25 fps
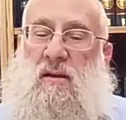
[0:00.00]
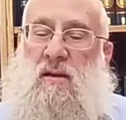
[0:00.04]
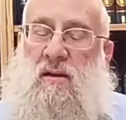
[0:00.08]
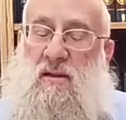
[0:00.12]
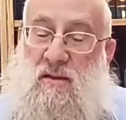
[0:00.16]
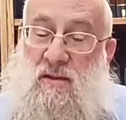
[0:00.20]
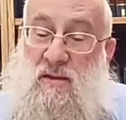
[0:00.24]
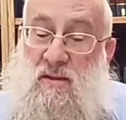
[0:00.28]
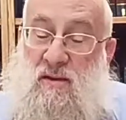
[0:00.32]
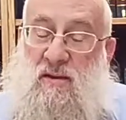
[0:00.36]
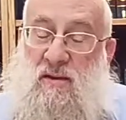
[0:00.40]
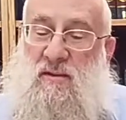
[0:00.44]

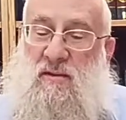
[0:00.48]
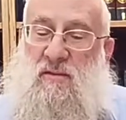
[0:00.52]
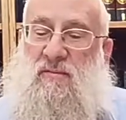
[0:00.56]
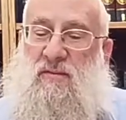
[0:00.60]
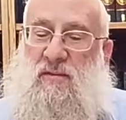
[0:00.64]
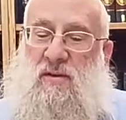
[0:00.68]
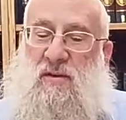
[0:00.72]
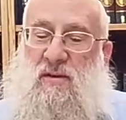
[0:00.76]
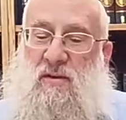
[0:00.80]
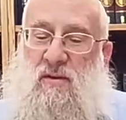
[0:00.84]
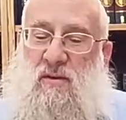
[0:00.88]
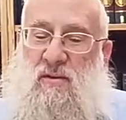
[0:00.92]
the
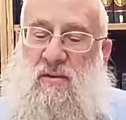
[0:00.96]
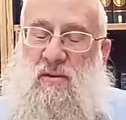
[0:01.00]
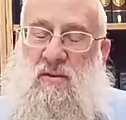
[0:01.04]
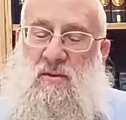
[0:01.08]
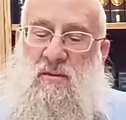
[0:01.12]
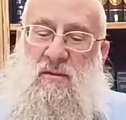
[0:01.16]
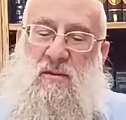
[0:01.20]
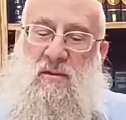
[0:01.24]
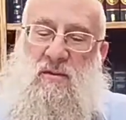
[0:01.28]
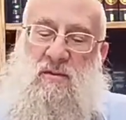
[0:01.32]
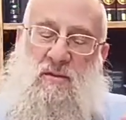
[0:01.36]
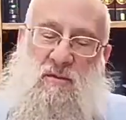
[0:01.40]
physical,
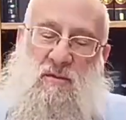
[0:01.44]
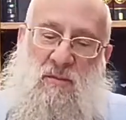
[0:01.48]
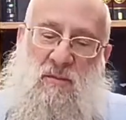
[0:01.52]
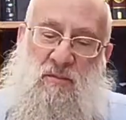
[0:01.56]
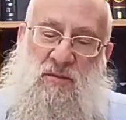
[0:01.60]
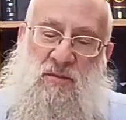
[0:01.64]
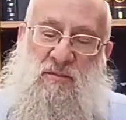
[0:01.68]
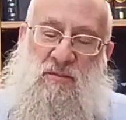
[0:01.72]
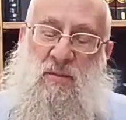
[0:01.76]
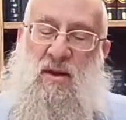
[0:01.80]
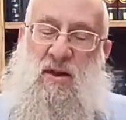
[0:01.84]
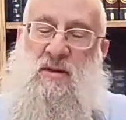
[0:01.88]

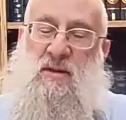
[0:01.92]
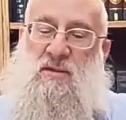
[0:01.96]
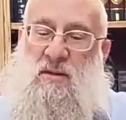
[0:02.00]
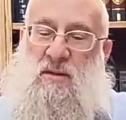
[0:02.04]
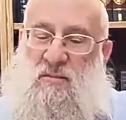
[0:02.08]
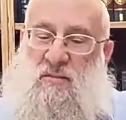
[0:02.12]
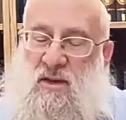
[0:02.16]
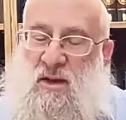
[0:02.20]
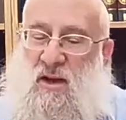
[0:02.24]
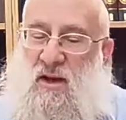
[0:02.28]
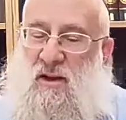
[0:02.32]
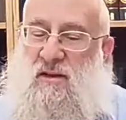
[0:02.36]
space
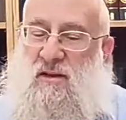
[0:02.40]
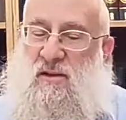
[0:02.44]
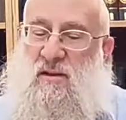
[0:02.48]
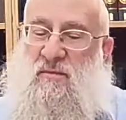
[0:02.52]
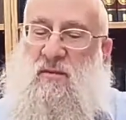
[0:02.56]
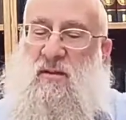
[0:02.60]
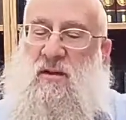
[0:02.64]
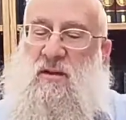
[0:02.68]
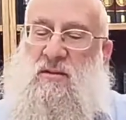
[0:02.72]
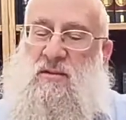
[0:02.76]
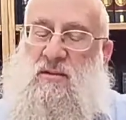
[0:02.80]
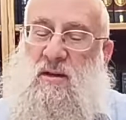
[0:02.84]
and beyond
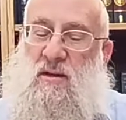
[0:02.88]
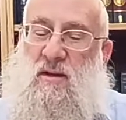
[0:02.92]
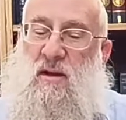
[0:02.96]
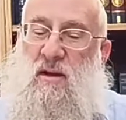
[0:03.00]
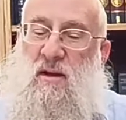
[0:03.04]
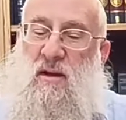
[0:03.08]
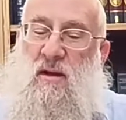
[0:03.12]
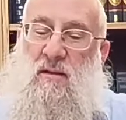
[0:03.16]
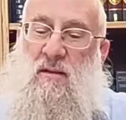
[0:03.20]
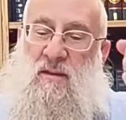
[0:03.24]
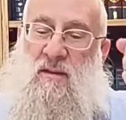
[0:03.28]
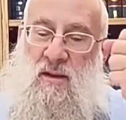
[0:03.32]
space.
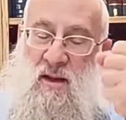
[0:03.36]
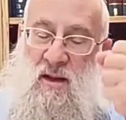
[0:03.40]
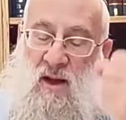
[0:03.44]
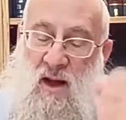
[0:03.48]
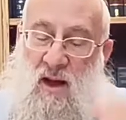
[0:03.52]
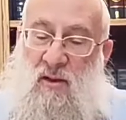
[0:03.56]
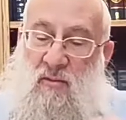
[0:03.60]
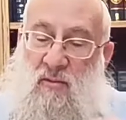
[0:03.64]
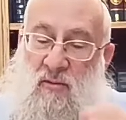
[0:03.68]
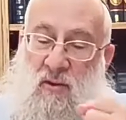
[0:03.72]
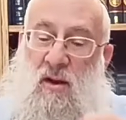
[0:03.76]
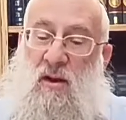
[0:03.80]
That
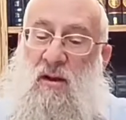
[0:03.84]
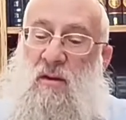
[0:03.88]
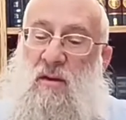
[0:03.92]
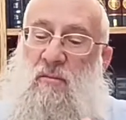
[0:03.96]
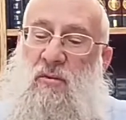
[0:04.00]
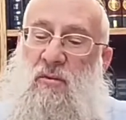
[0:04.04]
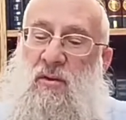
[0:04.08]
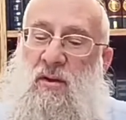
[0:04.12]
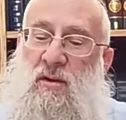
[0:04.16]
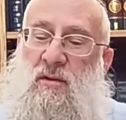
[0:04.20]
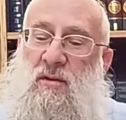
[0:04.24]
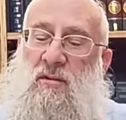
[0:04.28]
God created a
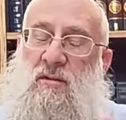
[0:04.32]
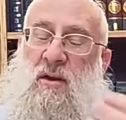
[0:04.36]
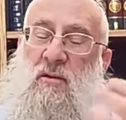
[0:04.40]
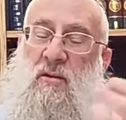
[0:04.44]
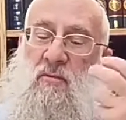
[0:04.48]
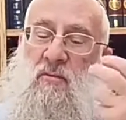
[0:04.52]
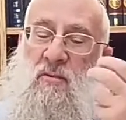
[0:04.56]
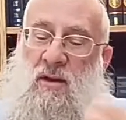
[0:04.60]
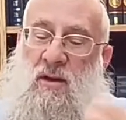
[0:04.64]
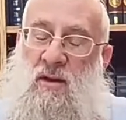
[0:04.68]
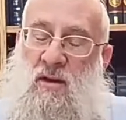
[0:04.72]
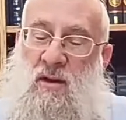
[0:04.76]
bridge that
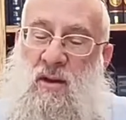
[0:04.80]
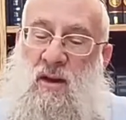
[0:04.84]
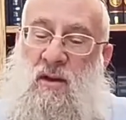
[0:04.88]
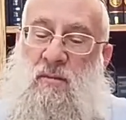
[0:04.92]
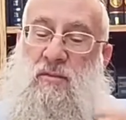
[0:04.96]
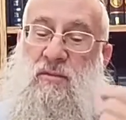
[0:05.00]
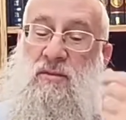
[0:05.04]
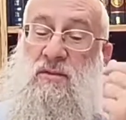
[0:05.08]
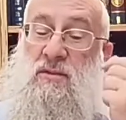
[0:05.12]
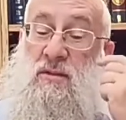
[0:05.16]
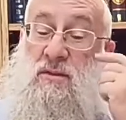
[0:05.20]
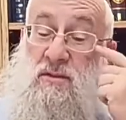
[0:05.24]
He
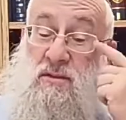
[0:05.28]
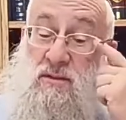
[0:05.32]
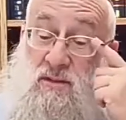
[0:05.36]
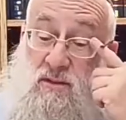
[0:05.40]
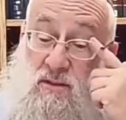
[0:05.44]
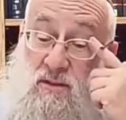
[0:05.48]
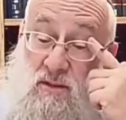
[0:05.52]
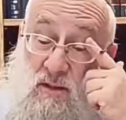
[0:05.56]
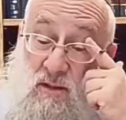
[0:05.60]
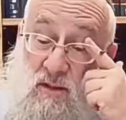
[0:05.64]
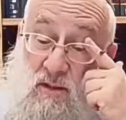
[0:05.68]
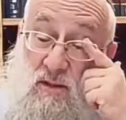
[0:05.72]
enables this.
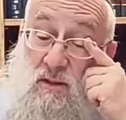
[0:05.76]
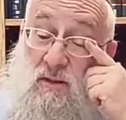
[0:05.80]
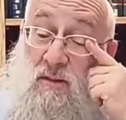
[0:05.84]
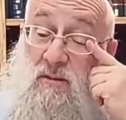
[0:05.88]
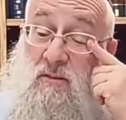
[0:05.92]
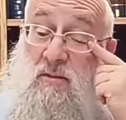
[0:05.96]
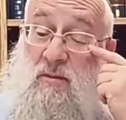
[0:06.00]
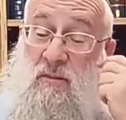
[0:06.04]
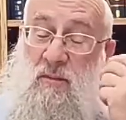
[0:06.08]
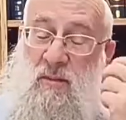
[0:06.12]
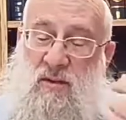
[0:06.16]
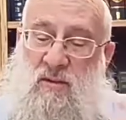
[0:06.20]

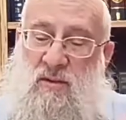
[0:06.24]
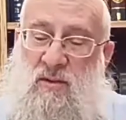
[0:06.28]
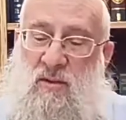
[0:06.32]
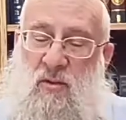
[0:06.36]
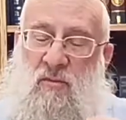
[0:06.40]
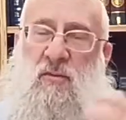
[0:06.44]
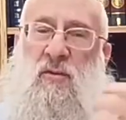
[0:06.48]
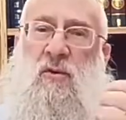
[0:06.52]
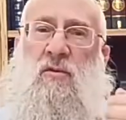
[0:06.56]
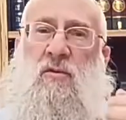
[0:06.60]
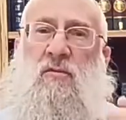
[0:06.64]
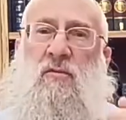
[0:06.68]
We mentioned
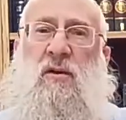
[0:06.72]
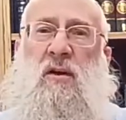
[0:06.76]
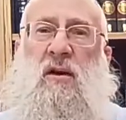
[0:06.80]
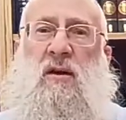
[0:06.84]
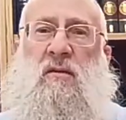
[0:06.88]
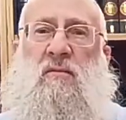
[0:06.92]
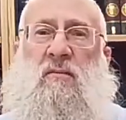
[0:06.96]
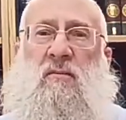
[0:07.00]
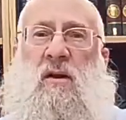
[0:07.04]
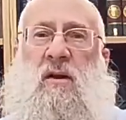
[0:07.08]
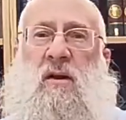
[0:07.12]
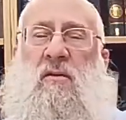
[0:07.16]
over and over
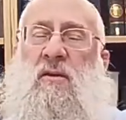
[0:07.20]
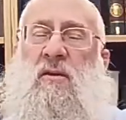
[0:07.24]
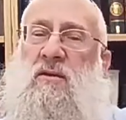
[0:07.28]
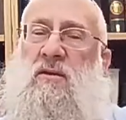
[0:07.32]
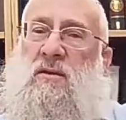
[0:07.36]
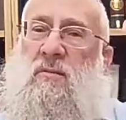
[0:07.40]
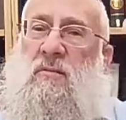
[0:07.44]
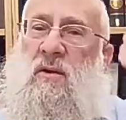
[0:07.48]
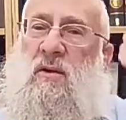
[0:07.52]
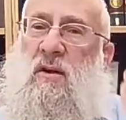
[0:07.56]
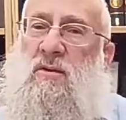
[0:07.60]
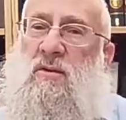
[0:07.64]
again. Vayirad
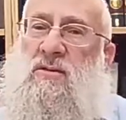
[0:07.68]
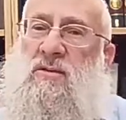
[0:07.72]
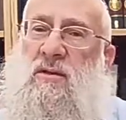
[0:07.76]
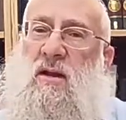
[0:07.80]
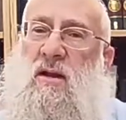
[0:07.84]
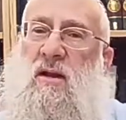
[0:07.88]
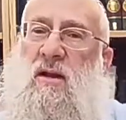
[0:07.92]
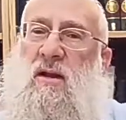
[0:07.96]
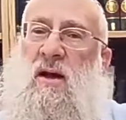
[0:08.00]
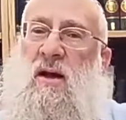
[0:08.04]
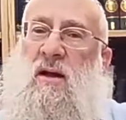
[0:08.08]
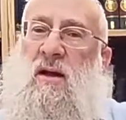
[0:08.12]
Hashem al Har
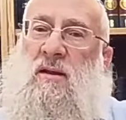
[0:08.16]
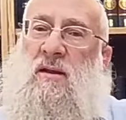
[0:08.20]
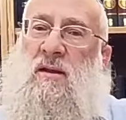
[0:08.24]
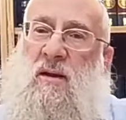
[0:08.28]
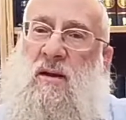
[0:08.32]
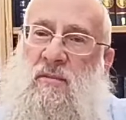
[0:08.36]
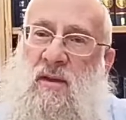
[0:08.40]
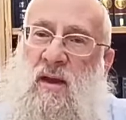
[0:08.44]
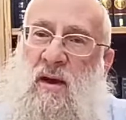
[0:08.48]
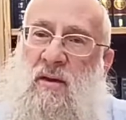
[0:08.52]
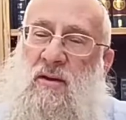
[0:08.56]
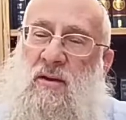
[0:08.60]
Sinai, God
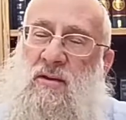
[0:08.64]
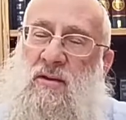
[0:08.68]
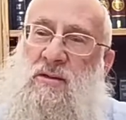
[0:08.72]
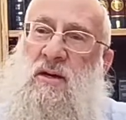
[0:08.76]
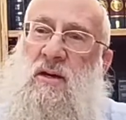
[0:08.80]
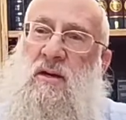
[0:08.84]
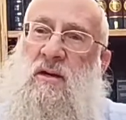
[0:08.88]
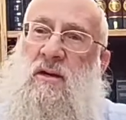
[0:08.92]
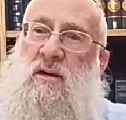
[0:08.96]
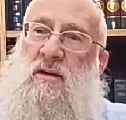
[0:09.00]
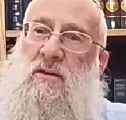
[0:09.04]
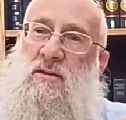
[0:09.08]
came down on
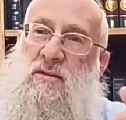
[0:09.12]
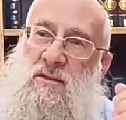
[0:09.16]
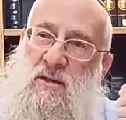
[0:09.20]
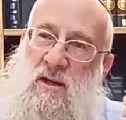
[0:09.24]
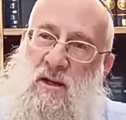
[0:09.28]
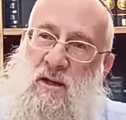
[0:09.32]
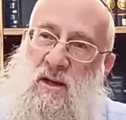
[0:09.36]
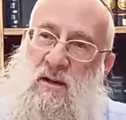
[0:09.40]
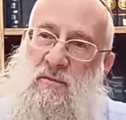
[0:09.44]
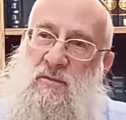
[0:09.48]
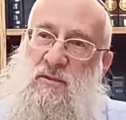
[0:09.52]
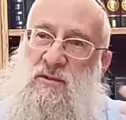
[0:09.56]
Sinai.
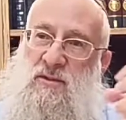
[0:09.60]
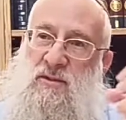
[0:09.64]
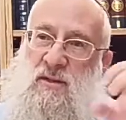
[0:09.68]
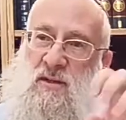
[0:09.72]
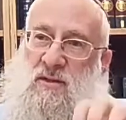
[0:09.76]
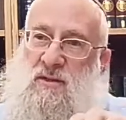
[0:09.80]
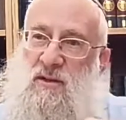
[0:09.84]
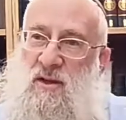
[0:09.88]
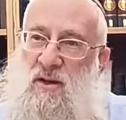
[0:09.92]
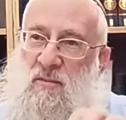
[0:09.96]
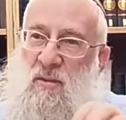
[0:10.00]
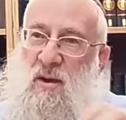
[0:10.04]
Sinai, we said,
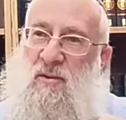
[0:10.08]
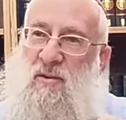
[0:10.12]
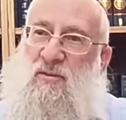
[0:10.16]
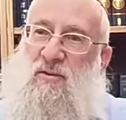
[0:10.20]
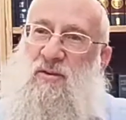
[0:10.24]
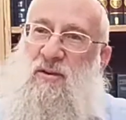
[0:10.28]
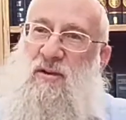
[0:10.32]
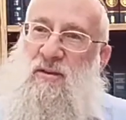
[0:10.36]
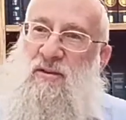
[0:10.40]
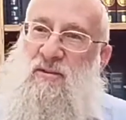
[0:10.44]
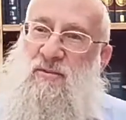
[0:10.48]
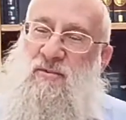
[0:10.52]
is
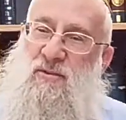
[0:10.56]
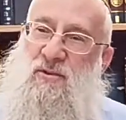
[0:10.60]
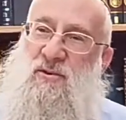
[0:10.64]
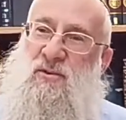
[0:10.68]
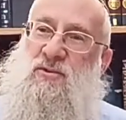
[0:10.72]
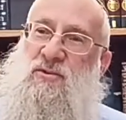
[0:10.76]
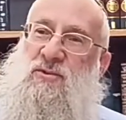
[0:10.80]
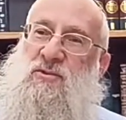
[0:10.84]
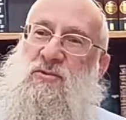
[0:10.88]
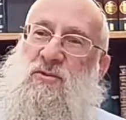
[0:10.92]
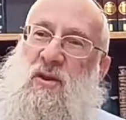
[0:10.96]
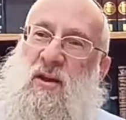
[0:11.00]
gematria, the word
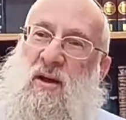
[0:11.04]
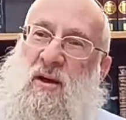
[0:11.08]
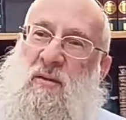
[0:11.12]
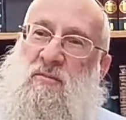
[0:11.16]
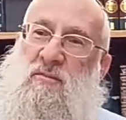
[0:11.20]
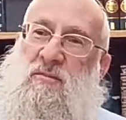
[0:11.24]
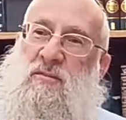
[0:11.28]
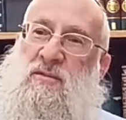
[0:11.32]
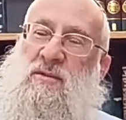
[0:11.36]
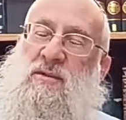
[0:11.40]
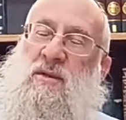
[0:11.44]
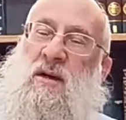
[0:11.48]

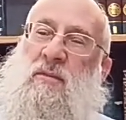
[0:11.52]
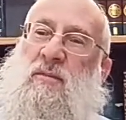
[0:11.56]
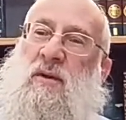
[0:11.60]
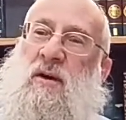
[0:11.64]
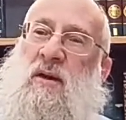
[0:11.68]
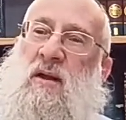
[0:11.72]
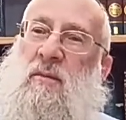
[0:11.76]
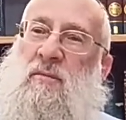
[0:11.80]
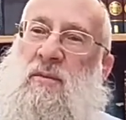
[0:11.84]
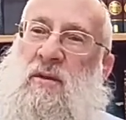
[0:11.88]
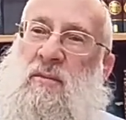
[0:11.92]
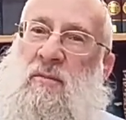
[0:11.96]
sulam, samach
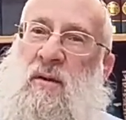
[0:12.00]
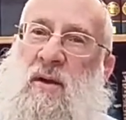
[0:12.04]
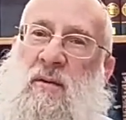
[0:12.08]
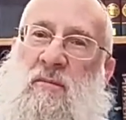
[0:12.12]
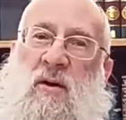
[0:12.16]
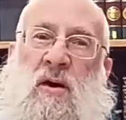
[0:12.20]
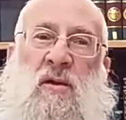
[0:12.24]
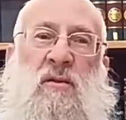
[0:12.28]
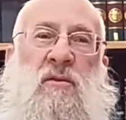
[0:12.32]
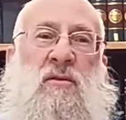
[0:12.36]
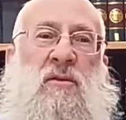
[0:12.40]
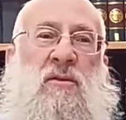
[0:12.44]
lamed mem,
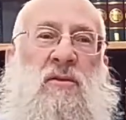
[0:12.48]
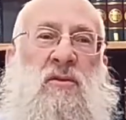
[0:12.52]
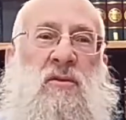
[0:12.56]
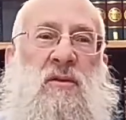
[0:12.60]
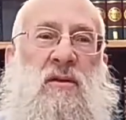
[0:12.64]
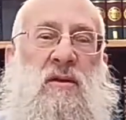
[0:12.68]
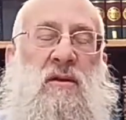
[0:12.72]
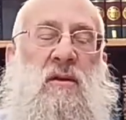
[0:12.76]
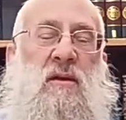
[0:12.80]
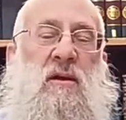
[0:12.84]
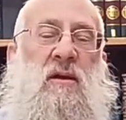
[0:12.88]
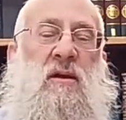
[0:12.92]

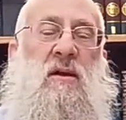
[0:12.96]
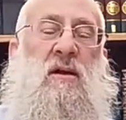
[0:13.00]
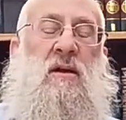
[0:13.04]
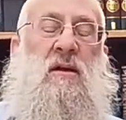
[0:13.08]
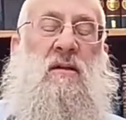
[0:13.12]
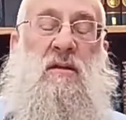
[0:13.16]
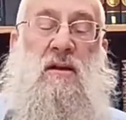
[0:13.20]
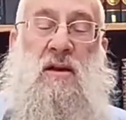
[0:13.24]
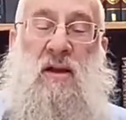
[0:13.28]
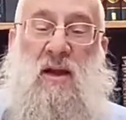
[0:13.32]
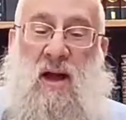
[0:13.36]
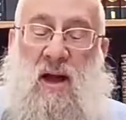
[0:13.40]
130.
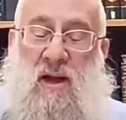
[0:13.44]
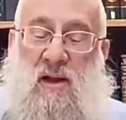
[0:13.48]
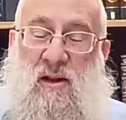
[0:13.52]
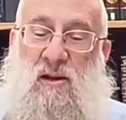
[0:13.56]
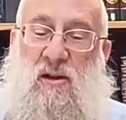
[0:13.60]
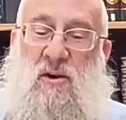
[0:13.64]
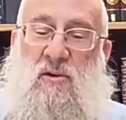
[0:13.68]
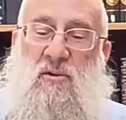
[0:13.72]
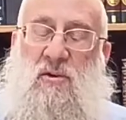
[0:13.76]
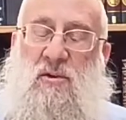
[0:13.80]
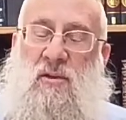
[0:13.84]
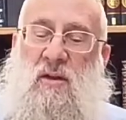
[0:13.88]
That God
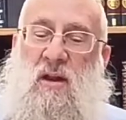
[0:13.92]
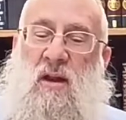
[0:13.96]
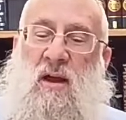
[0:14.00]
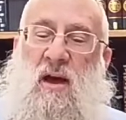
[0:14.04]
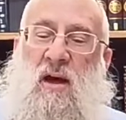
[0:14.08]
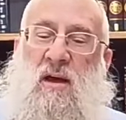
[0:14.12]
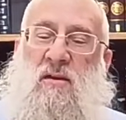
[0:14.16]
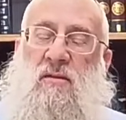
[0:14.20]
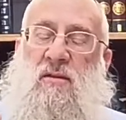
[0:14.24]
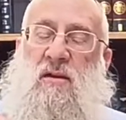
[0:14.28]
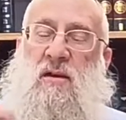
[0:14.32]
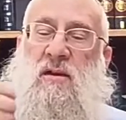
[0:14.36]
lowered the
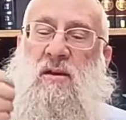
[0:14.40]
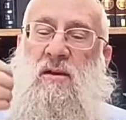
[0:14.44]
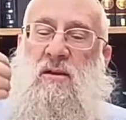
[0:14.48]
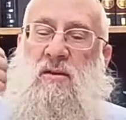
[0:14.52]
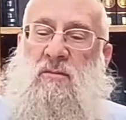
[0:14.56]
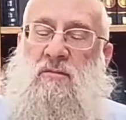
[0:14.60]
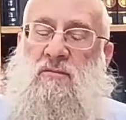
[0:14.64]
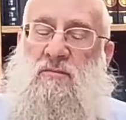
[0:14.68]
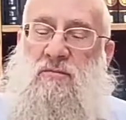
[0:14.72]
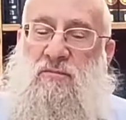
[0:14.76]
ladder that He